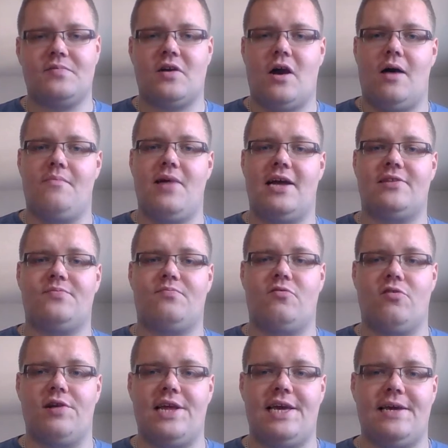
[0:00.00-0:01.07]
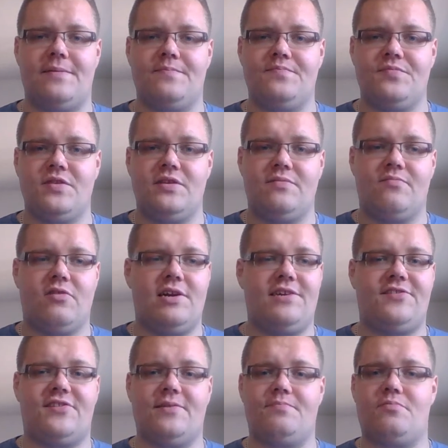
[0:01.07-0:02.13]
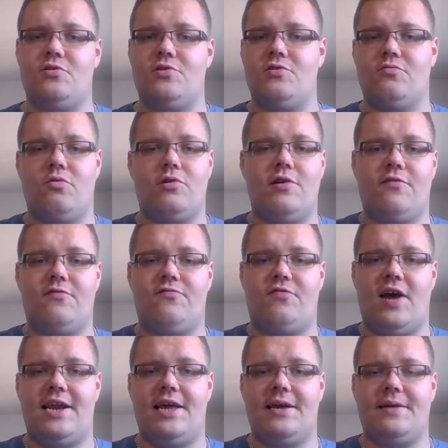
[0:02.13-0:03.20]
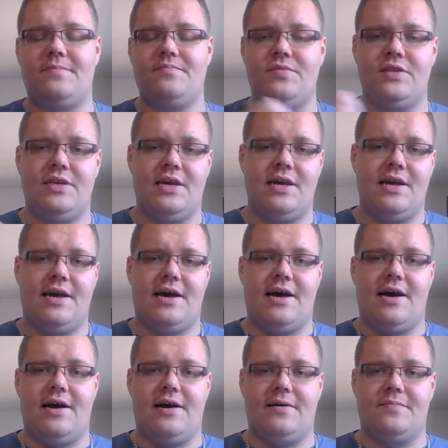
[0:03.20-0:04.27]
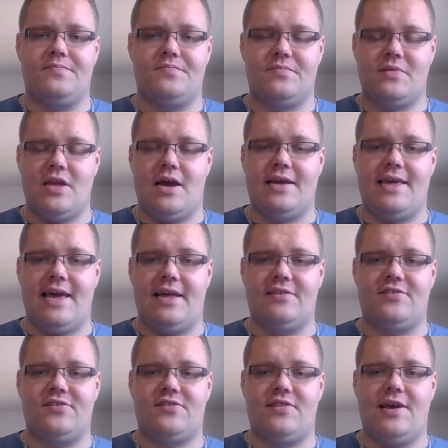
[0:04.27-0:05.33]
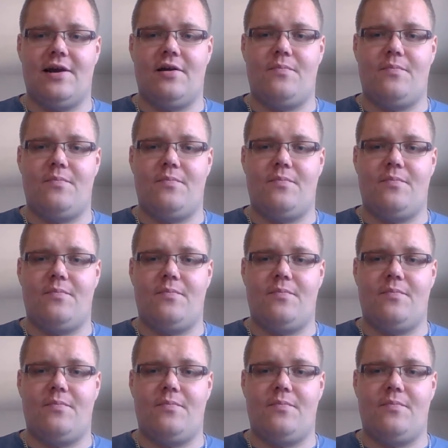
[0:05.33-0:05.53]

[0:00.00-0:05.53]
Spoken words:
Combat's pretty simple. You roll your fighting against their